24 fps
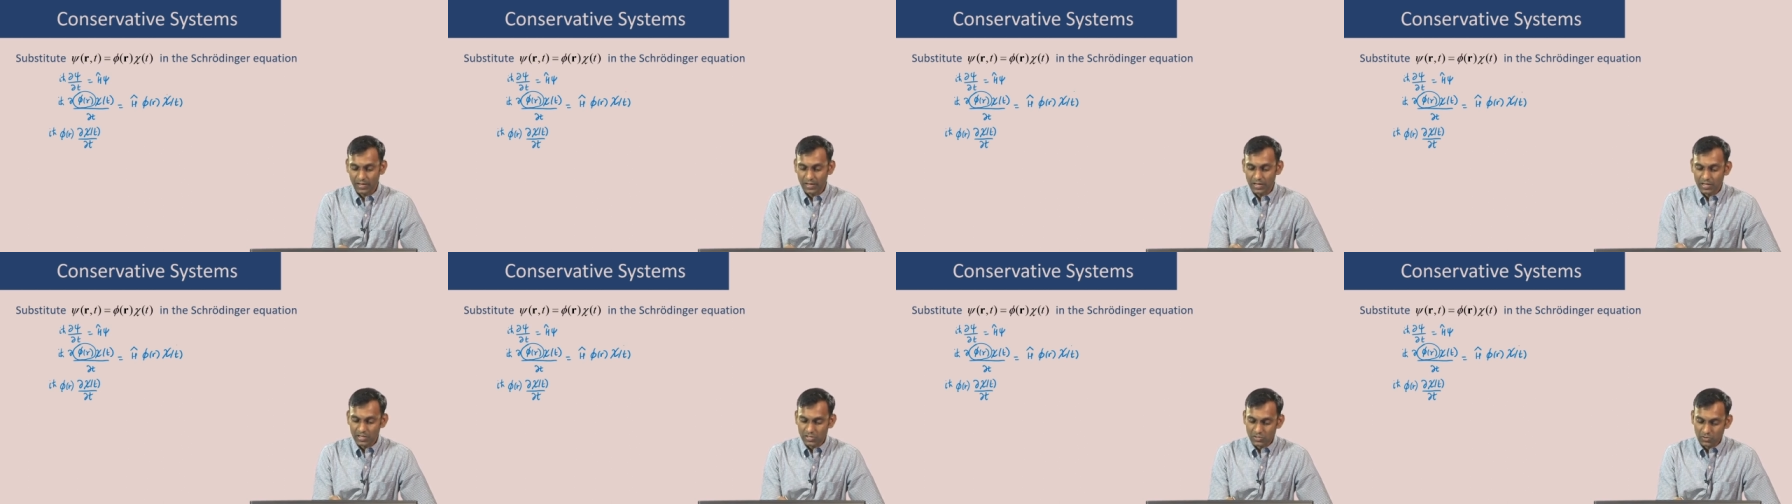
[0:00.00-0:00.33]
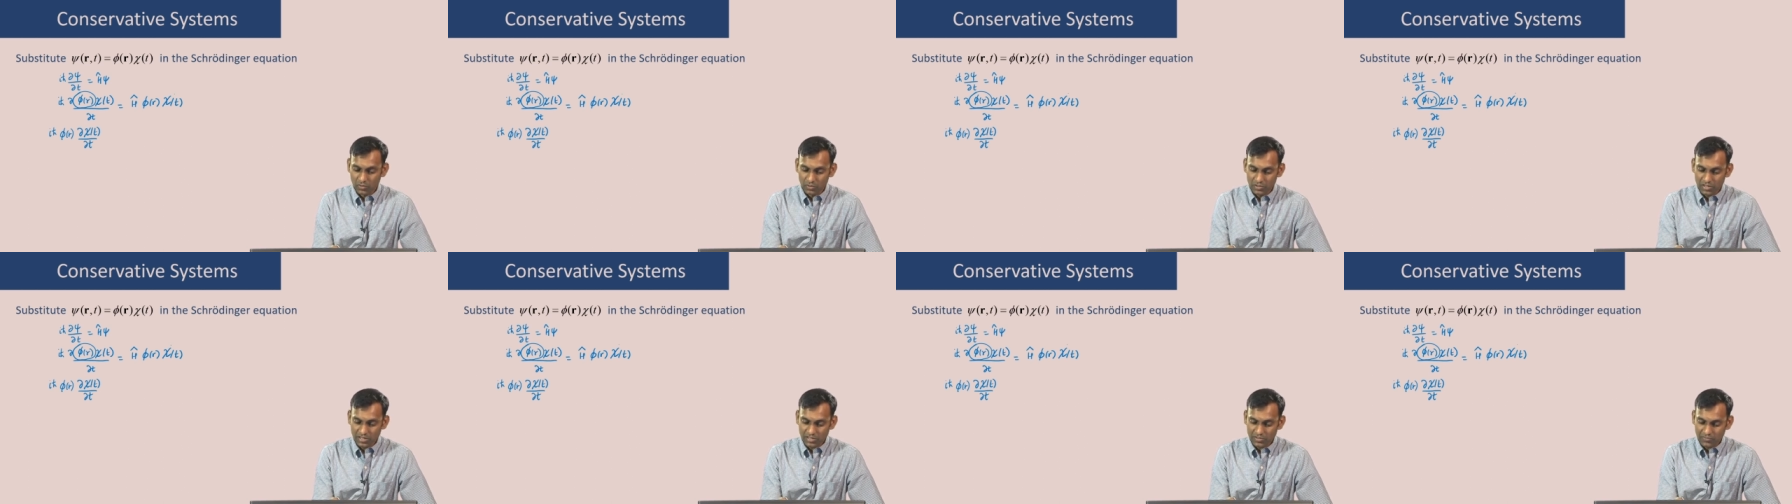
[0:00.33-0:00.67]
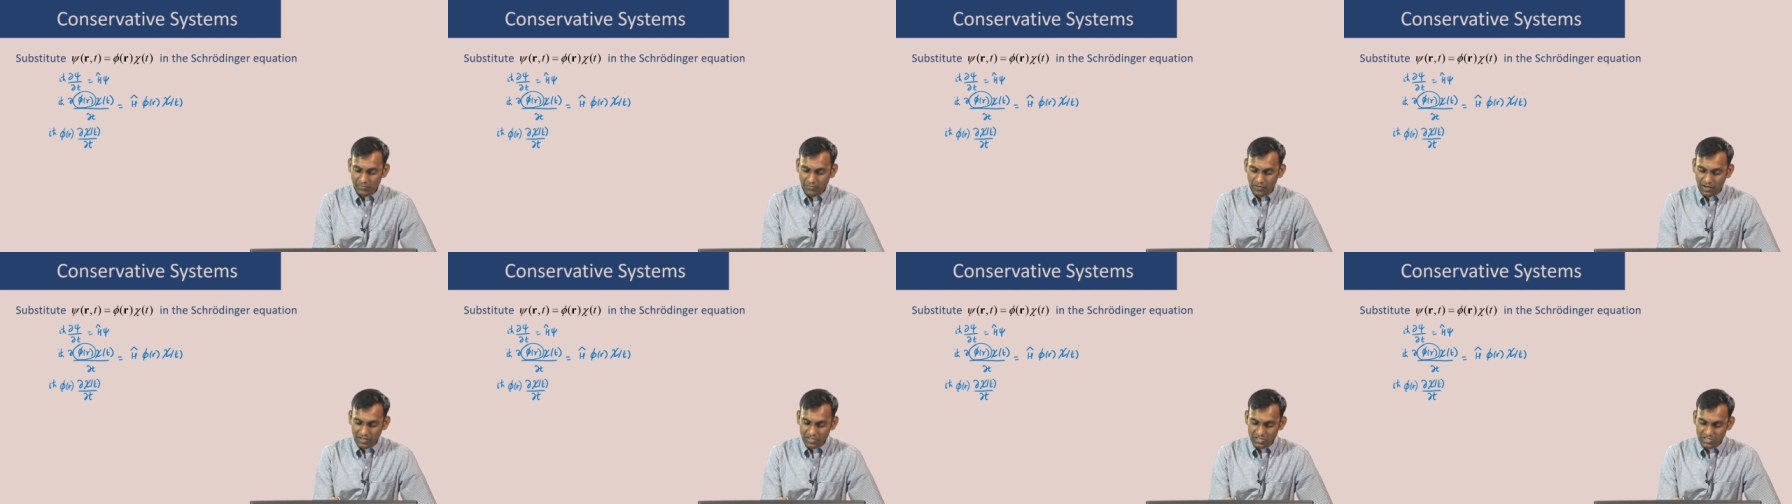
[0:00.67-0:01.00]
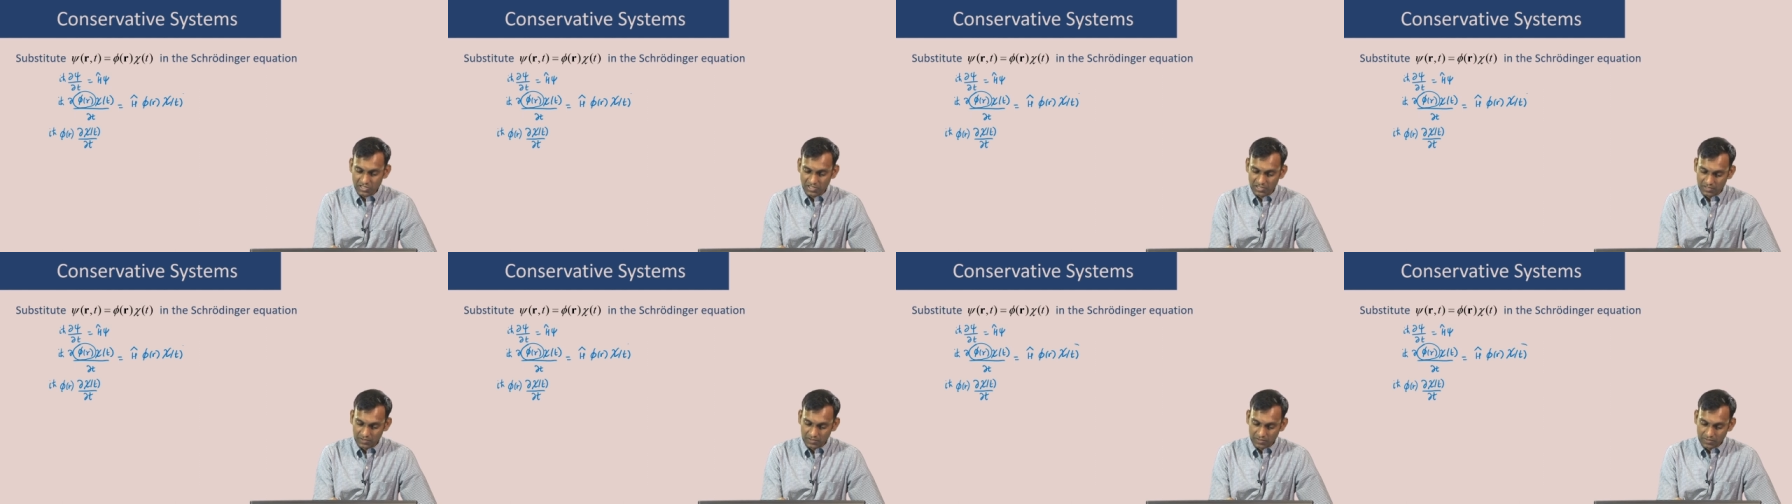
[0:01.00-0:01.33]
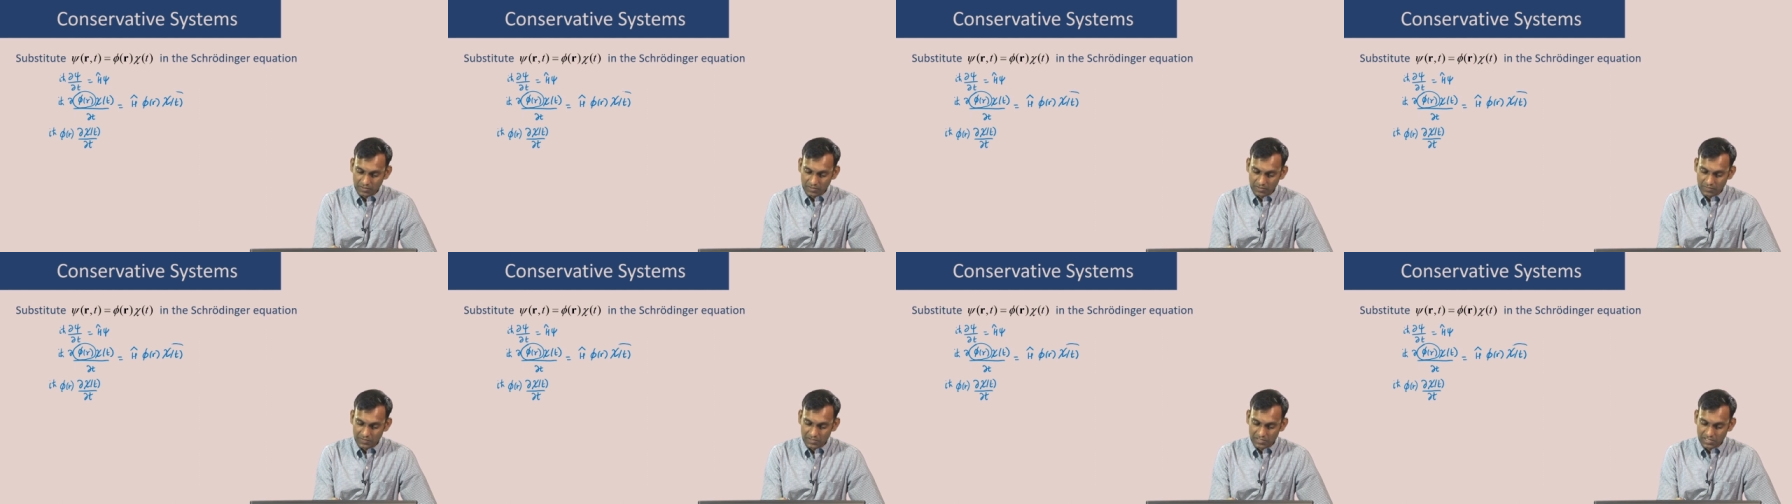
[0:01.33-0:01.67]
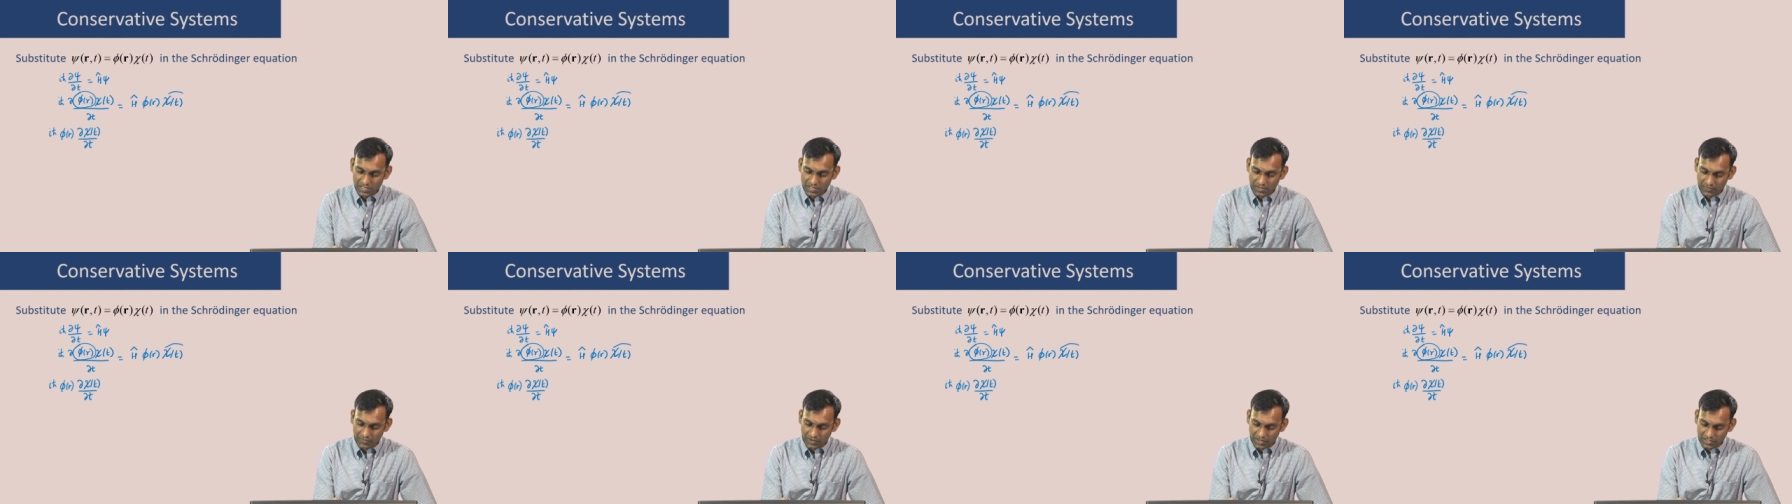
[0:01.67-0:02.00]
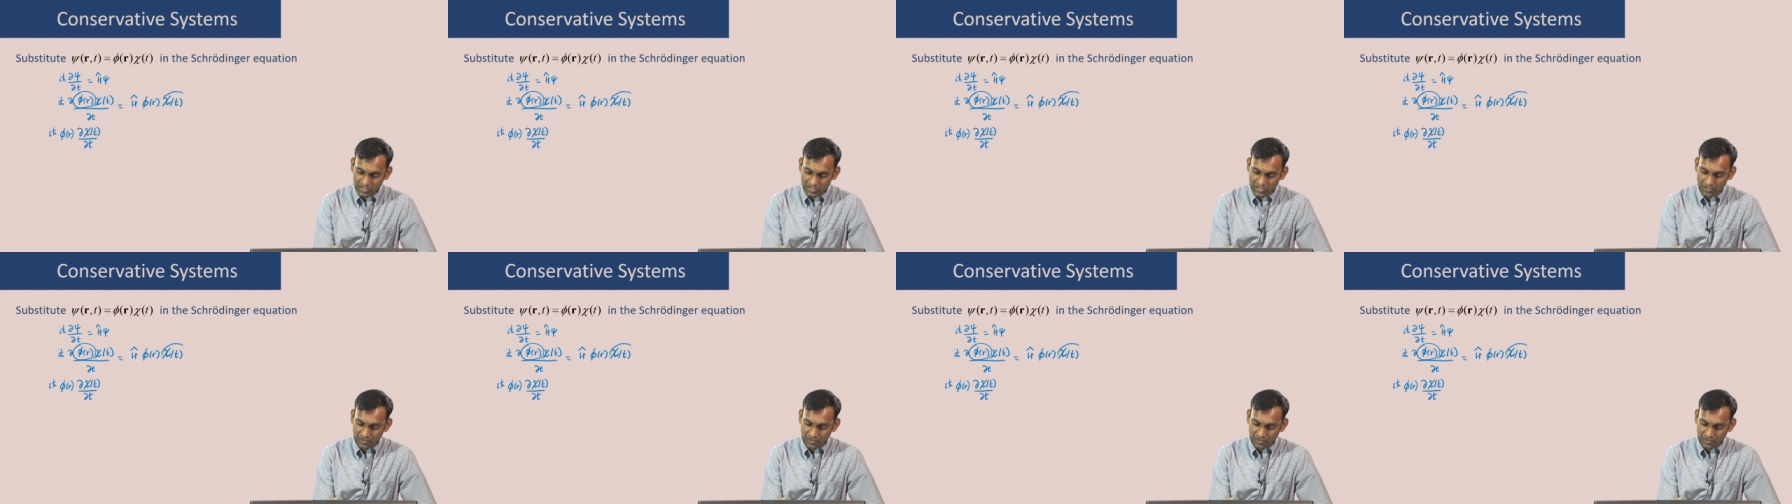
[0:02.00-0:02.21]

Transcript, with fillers: So, this function which is a function